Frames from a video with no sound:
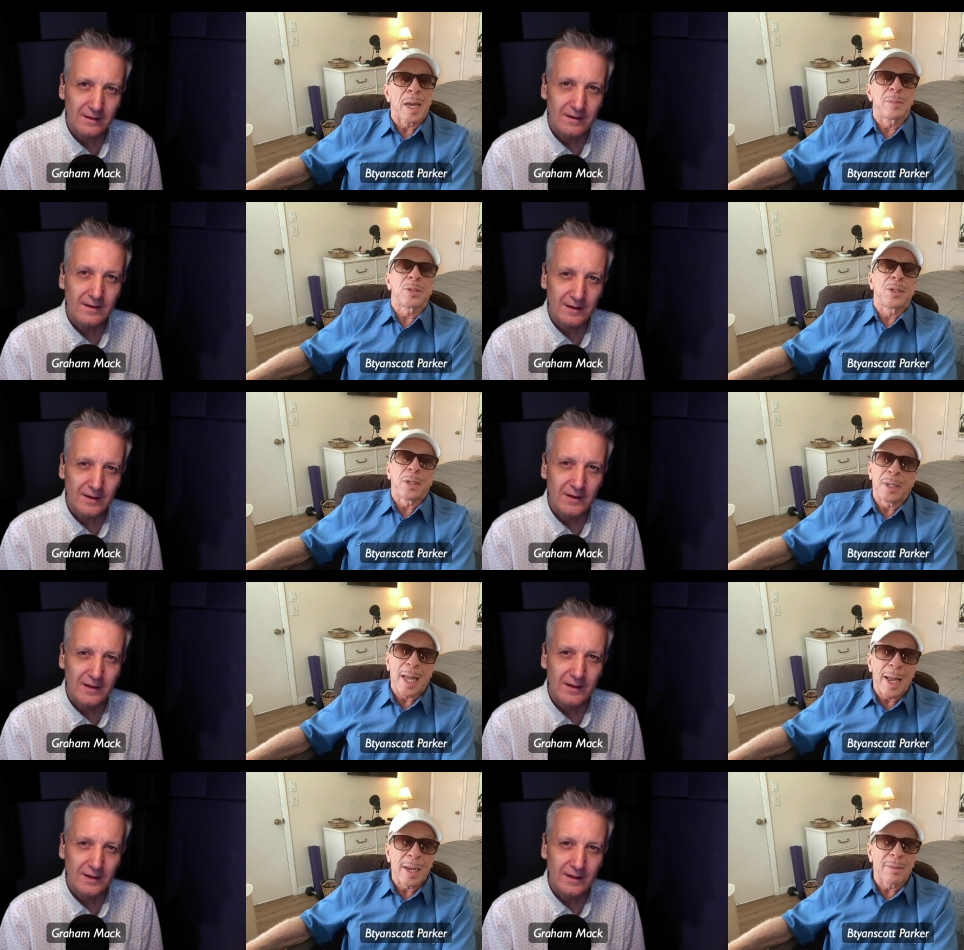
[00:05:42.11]
Speaker 1: I'm still
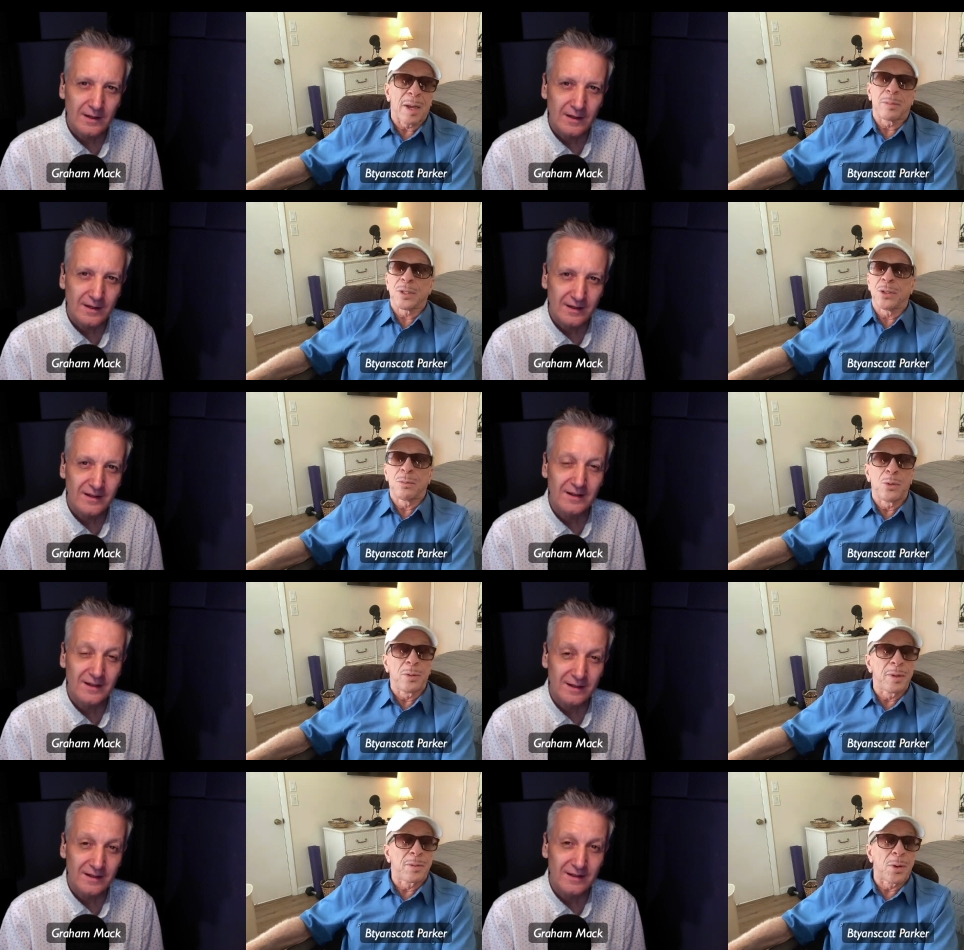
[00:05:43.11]
alive. I'm still
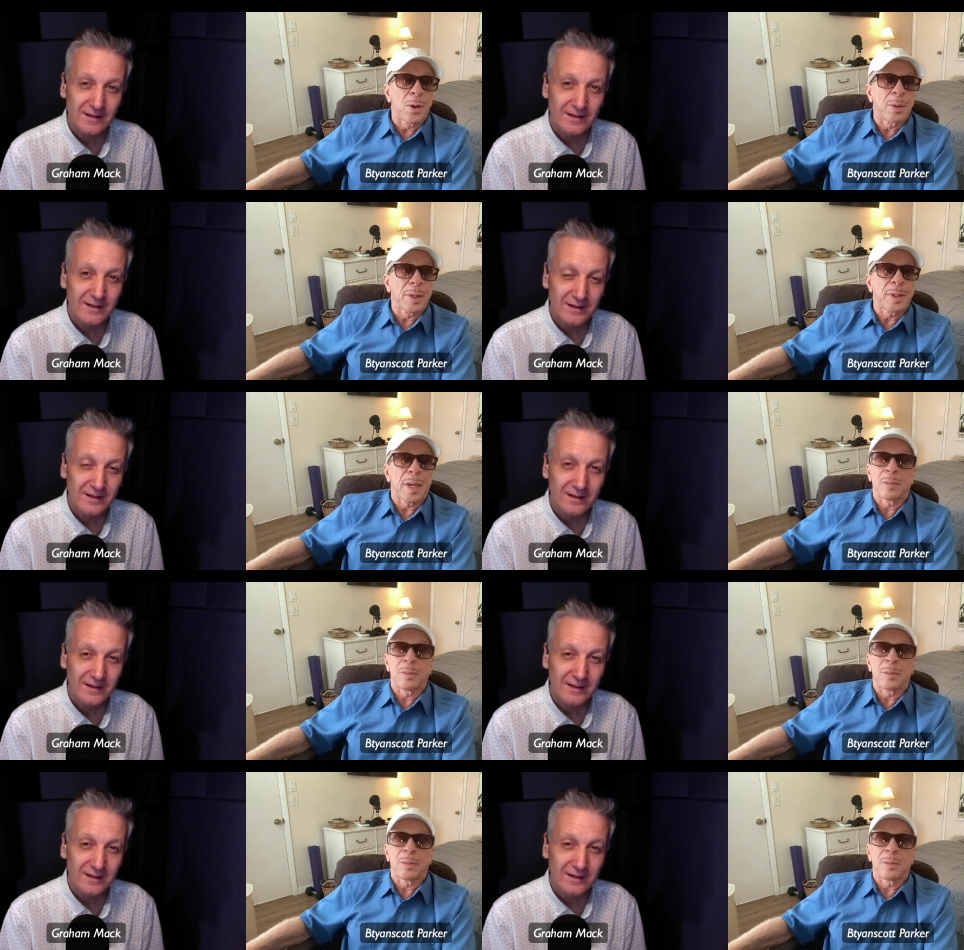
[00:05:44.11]
moving forward.